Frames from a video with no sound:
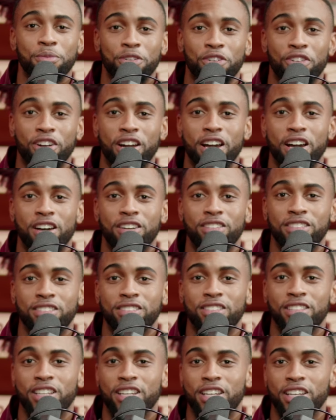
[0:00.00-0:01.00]
crowd
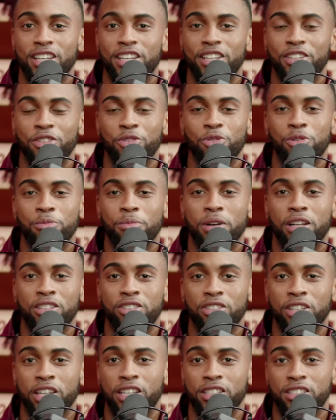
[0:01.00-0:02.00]
and doing my
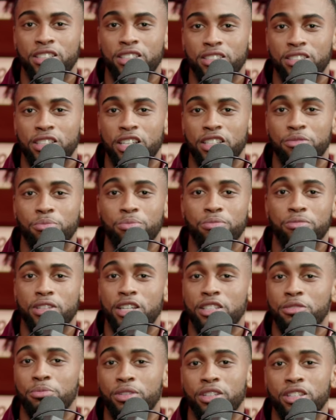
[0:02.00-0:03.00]
little antics,
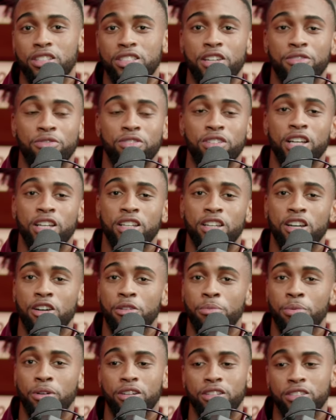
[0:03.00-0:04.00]
that's because I feel like y'all are
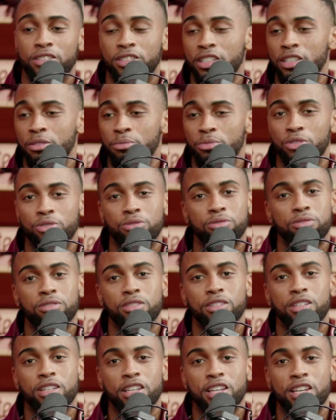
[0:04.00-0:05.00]
part of the team too.
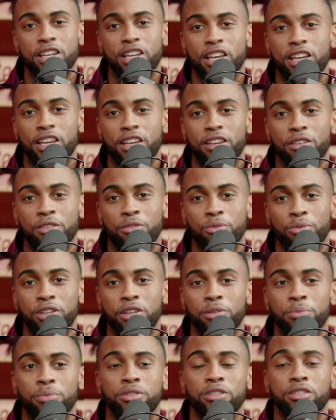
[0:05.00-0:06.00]
And we
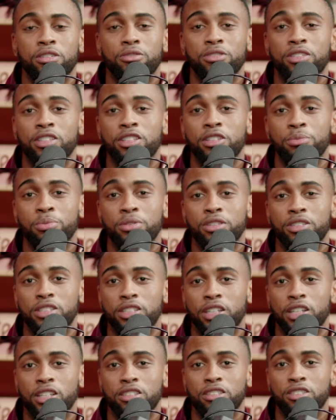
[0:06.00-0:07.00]
really
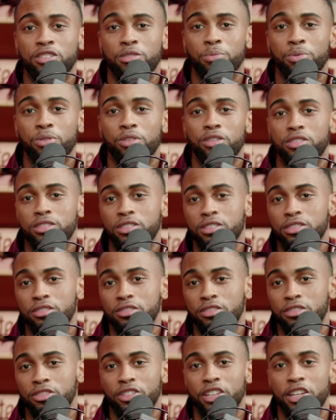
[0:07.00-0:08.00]
appreciate the support, and,
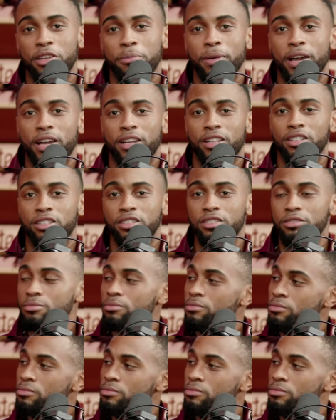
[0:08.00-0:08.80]
you know, keep packing the hump.